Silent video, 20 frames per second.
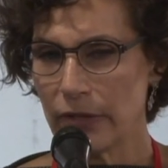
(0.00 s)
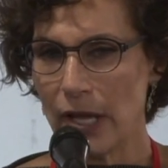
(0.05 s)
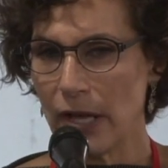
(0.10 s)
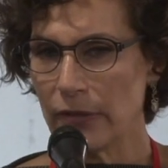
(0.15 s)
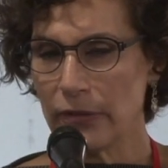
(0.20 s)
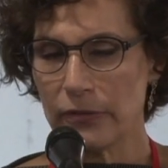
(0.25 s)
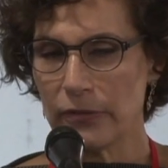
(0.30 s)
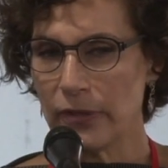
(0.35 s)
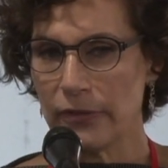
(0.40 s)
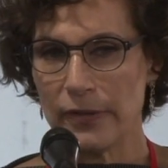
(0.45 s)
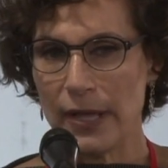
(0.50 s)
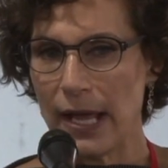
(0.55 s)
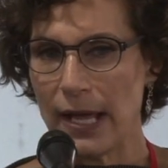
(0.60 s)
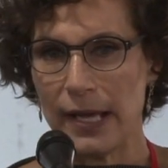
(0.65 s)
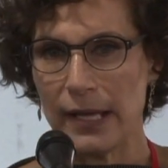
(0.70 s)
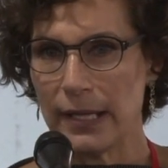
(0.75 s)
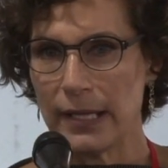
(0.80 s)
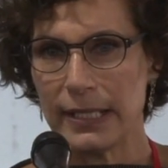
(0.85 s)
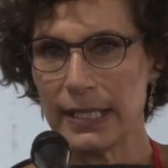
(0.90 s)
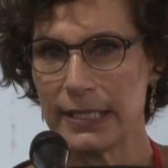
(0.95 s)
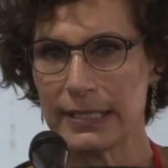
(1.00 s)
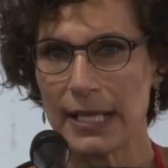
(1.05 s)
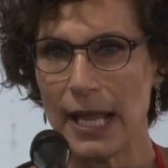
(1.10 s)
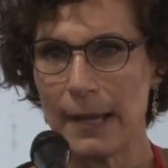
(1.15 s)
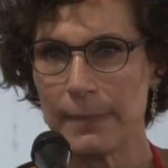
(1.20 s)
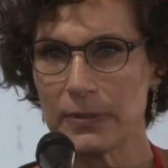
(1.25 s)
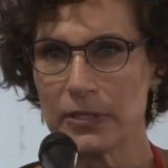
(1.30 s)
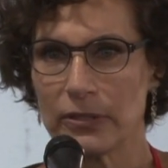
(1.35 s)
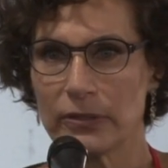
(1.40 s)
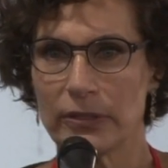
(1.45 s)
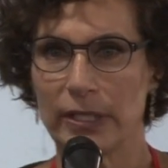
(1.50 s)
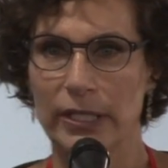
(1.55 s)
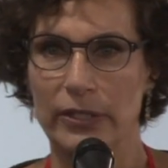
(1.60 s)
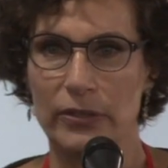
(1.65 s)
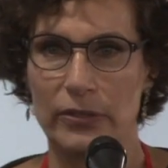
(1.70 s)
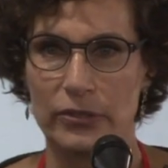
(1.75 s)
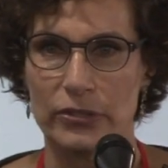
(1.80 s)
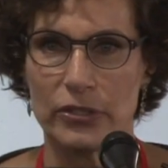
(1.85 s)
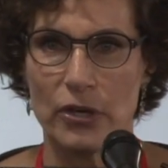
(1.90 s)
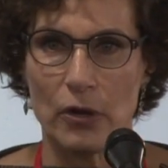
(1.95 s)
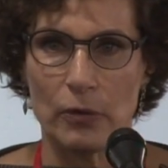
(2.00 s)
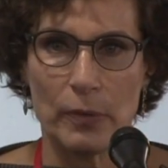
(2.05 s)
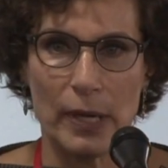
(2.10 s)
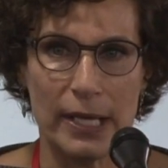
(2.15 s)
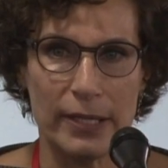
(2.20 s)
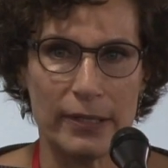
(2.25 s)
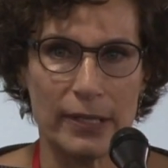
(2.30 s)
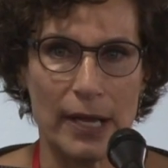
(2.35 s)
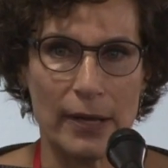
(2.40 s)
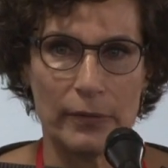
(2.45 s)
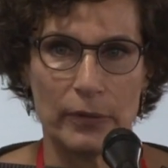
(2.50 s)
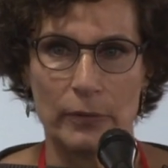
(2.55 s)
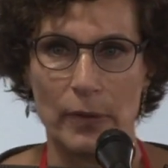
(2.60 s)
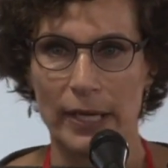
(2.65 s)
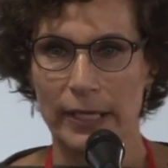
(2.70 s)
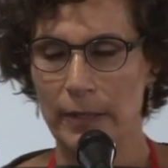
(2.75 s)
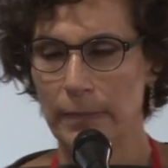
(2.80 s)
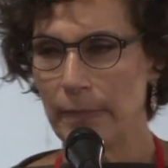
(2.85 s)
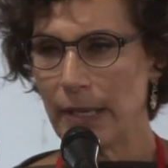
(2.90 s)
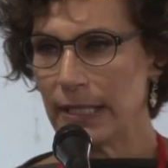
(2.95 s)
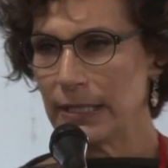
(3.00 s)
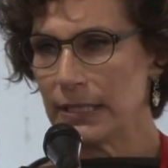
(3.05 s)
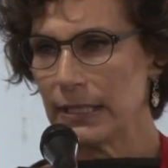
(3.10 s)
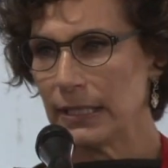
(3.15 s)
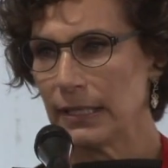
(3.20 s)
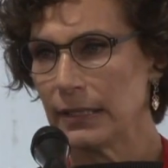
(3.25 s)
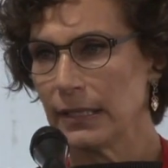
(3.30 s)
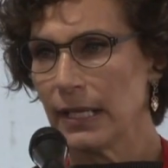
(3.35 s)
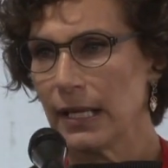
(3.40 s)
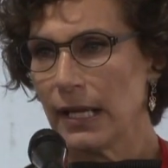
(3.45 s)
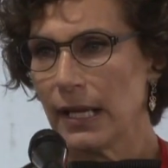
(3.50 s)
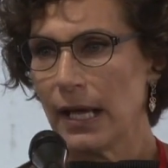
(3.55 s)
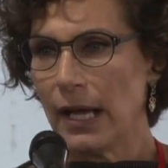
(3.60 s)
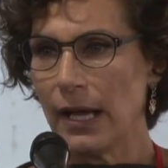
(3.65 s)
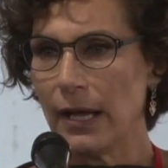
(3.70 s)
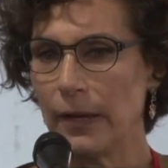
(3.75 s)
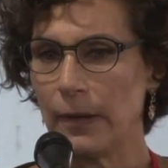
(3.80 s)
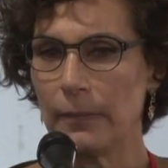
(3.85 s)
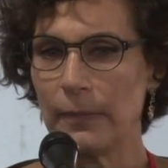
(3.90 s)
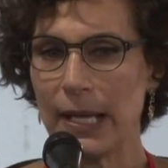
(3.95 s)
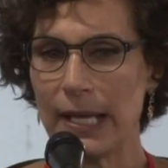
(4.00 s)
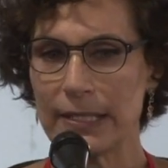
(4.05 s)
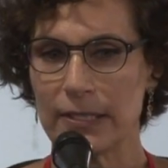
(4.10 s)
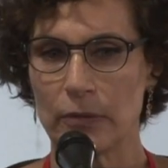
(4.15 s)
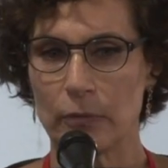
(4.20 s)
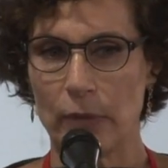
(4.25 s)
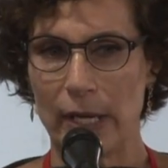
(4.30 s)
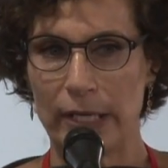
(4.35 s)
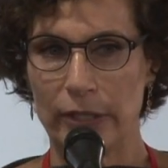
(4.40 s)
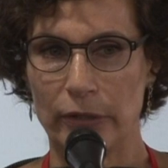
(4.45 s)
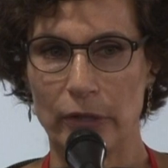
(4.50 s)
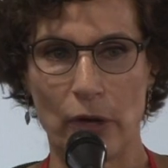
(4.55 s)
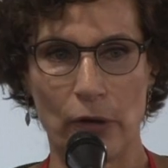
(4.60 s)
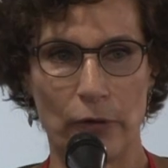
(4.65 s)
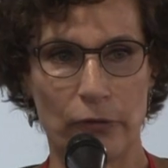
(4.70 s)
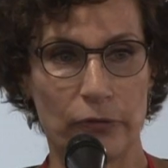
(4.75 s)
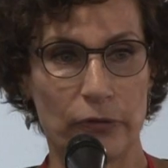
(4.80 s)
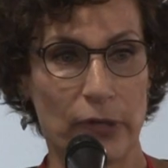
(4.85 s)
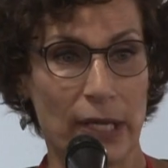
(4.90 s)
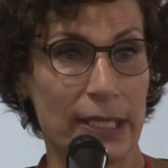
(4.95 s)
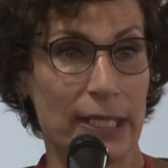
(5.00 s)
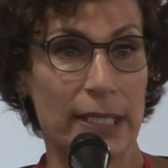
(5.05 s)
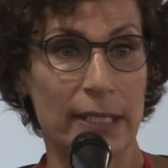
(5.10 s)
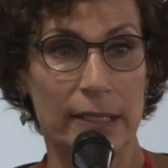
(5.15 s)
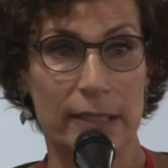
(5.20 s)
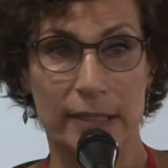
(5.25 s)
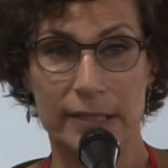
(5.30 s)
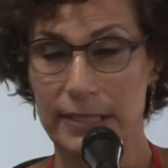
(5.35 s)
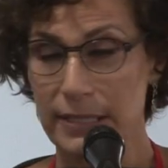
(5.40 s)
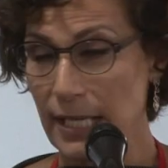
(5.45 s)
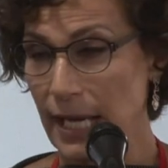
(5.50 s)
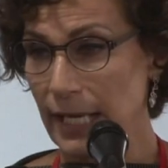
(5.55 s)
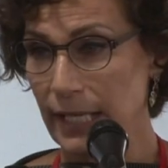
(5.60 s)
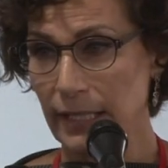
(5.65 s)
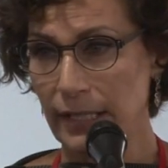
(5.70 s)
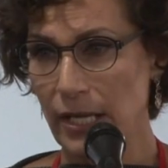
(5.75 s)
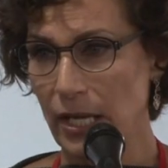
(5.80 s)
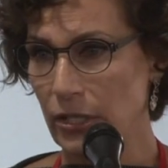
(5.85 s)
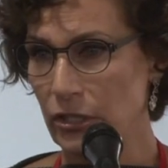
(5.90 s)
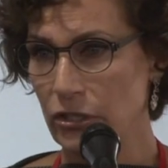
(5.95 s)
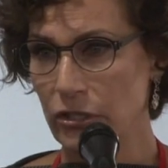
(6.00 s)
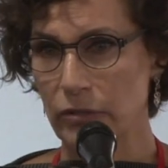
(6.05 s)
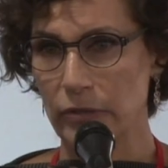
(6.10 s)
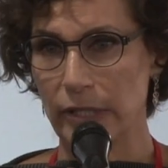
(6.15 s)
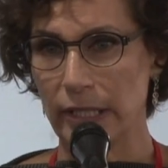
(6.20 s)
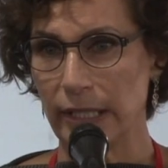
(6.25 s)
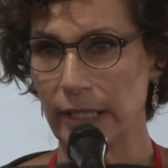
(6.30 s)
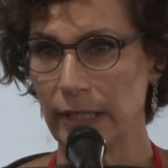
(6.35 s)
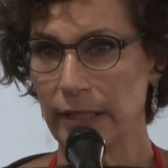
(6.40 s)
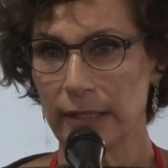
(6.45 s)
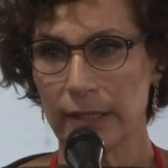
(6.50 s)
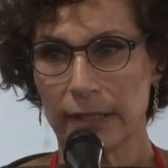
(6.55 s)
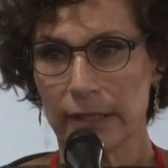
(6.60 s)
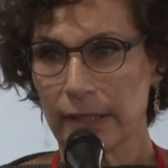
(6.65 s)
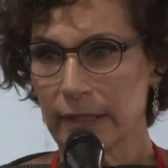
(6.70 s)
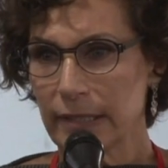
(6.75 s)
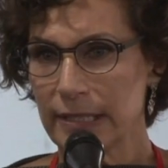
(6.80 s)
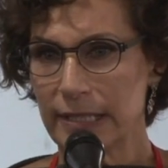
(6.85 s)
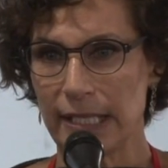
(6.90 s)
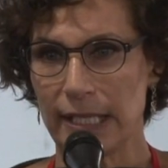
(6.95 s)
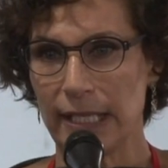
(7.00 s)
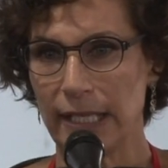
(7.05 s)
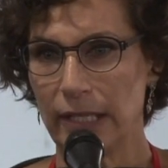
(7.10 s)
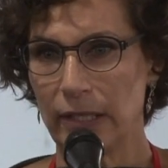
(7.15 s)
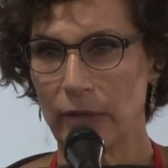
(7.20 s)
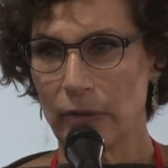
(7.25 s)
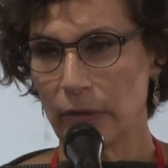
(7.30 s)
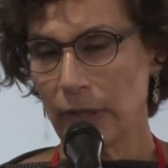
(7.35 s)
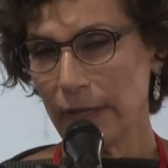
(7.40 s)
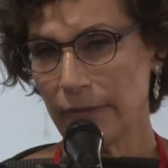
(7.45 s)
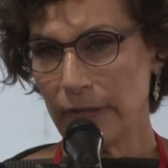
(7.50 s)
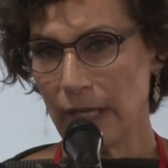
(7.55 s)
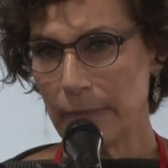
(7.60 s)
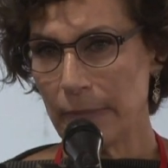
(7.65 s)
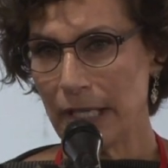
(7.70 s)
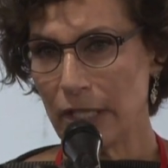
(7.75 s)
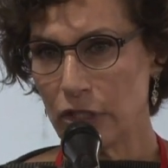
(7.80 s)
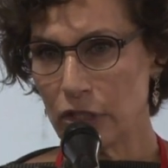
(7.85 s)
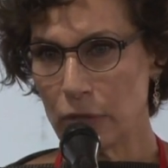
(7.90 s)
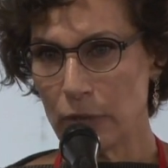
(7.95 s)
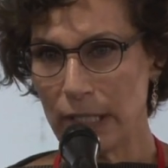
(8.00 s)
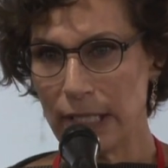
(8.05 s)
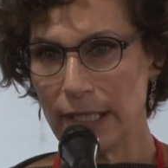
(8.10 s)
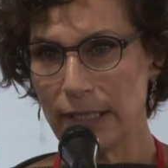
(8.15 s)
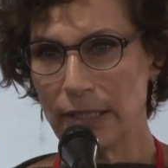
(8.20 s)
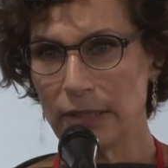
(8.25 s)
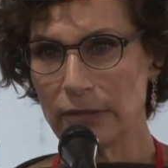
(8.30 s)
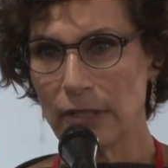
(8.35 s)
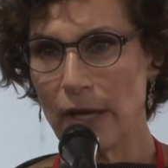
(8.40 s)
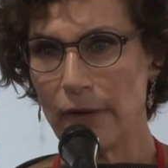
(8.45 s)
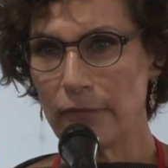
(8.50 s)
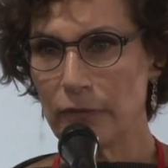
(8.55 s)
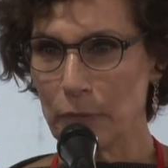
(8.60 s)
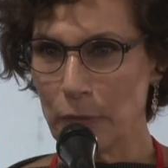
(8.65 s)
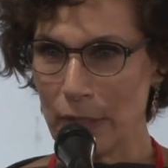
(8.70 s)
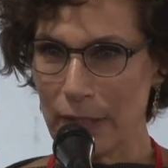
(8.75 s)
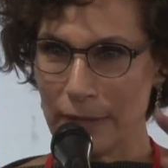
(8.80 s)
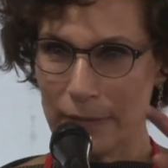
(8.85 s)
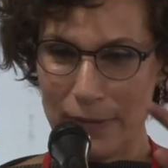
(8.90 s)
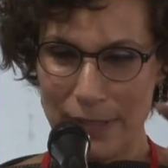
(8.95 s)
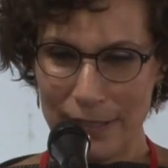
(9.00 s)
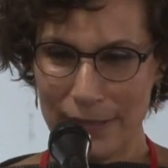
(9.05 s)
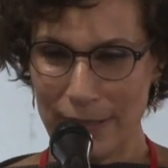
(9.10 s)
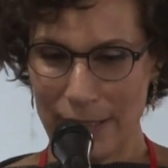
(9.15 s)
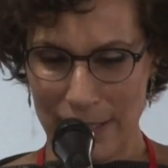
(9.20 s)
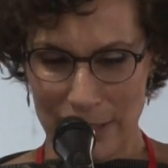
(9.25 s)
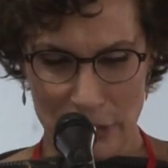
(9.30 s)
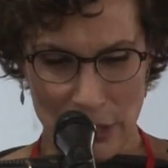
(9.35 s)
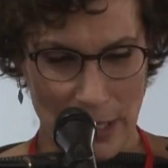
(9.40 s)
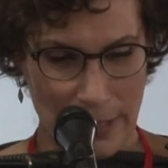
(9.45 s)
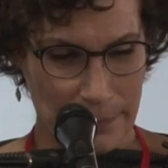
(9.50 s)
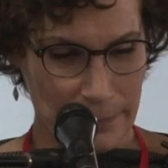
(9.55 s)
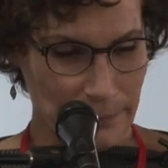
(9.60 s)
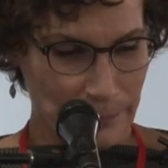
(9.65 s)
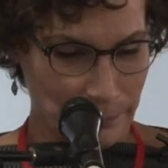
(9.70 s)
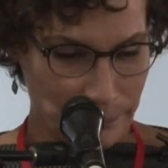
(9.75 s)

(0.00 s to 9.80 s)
other than that, it is absolutely, there's no way that I would recommend it um, as a way to go for any state, country, city, or even anybody treating a loved one. John.